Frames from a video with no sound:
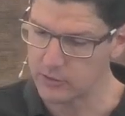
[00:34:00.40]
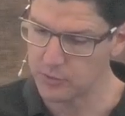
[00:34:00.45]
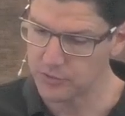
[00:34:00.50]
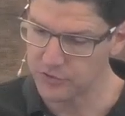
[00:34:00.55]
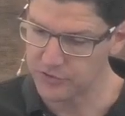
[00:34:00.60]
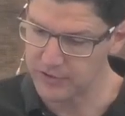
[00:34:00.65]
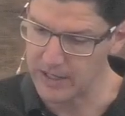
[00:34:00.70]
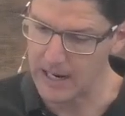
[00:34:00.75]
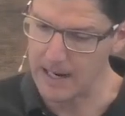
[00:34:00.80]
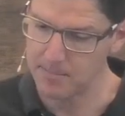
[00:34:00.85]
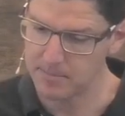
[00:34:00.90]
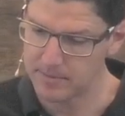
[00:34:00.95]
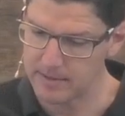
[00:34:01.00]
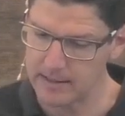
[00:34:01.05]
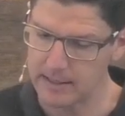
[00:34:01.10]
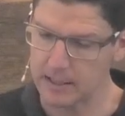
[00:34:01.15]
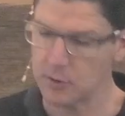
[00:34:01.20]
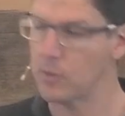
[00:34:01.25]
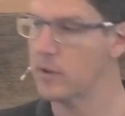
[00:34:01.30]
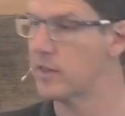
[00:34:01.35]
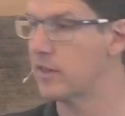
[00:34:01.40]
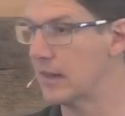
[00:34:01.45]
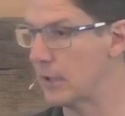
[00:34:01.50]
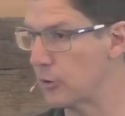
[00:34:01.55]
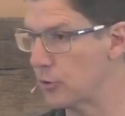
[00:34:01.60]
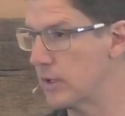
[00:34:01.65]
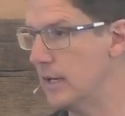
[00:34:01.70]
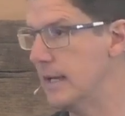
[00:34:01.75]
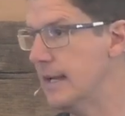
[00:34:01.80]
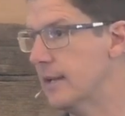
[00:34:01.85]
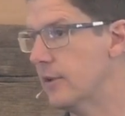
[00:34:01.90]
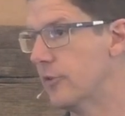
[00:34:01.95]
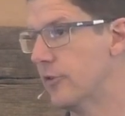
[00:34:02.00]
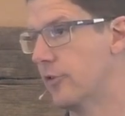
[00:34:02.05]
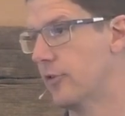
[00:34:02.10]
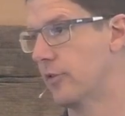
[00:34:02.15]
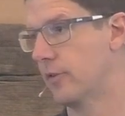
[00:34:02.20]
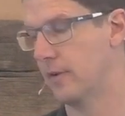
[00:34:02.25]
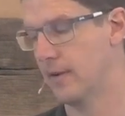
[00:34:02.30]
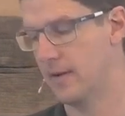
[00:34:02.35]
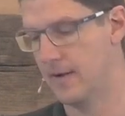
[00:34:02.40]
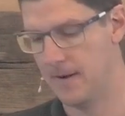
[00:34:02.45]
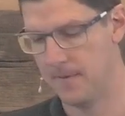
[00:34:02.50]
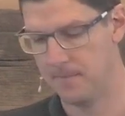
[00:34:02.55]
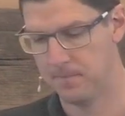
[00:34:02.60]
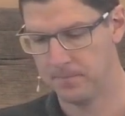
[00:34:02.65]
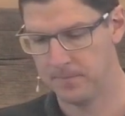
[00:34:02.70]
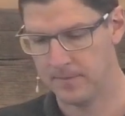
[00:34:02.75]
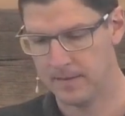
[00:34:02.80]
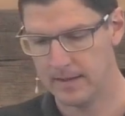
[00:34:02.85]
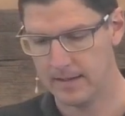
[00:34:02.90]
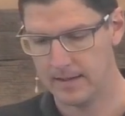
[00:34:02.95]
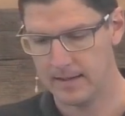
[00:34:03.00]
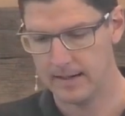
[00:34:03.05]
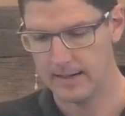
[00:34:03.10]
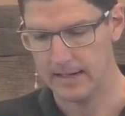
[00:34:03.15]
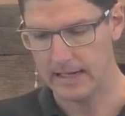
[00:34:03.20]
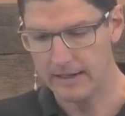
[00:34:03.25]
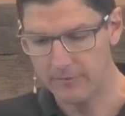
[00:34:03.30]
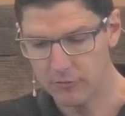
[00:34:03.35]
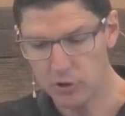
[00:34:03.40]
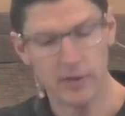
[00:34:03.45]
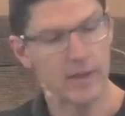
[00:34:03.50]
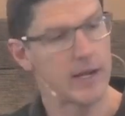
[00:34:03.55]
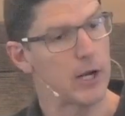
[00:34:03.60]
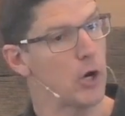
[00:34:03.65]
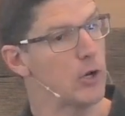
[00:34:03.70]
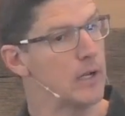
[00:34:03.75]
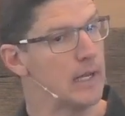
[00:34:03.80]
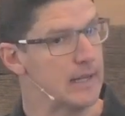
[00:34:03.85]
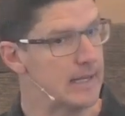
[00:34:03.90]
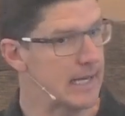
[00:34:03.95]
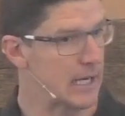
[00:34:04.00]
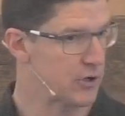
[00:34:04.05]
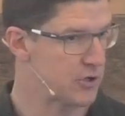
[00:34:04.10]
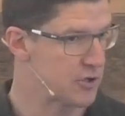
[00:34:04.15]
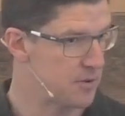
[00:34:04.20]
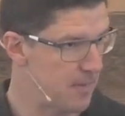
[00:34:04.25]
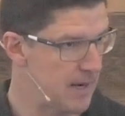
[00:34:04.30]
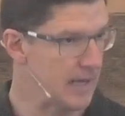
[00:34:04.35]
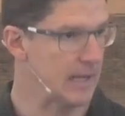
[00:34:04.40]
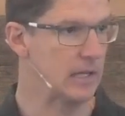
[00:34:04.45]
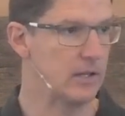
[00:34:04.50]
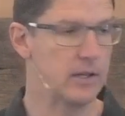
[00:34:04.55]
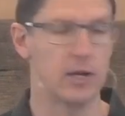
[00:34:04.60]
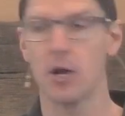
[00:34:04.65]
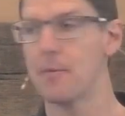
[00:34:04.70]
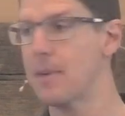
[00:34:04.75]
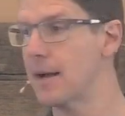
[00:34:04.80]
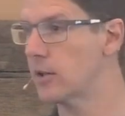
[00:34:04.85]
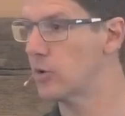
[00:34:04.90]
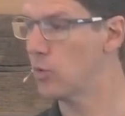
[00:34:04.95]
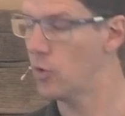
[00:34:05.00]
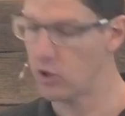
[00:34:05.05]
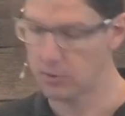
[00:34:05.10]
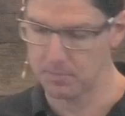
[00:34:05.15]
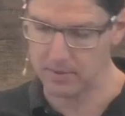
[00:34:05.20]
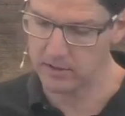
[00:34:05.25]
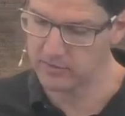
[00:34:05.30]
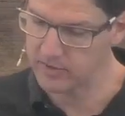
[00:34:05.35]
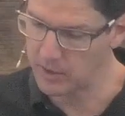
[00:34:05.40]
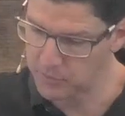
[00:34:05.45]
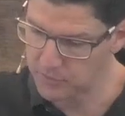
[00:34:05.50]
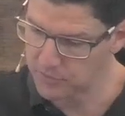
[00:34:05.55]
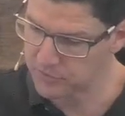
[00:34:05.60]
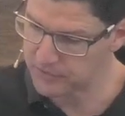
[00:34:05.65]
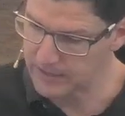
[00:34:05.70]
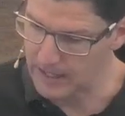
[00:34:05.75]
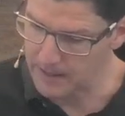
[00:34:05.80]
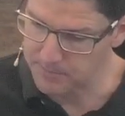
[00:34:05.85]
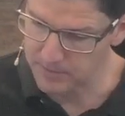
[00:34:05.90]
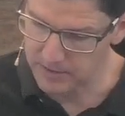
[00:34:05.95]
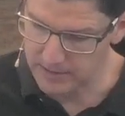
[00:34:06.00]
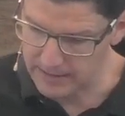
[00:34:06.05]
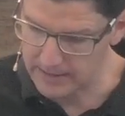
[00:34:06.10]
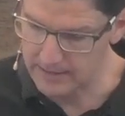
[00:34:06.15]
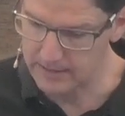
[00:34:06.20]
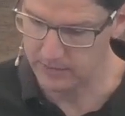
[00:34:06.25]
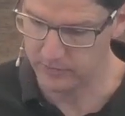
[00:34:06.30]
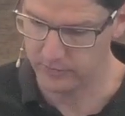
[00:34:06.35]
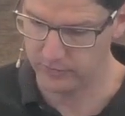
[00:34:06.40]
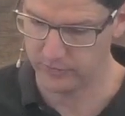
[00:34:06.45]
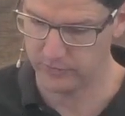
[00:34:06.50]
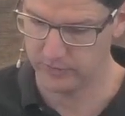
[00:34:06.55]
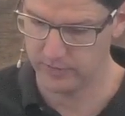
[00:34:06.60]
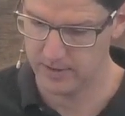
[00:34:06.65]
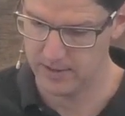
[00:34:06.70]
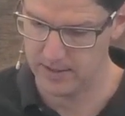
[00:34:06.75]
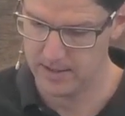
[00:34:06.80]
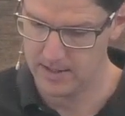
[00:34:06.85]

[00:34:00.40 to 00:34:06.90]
to escape dealing with little kids. Even though they don't need the extra money, they go back to work because they want to escape the kids.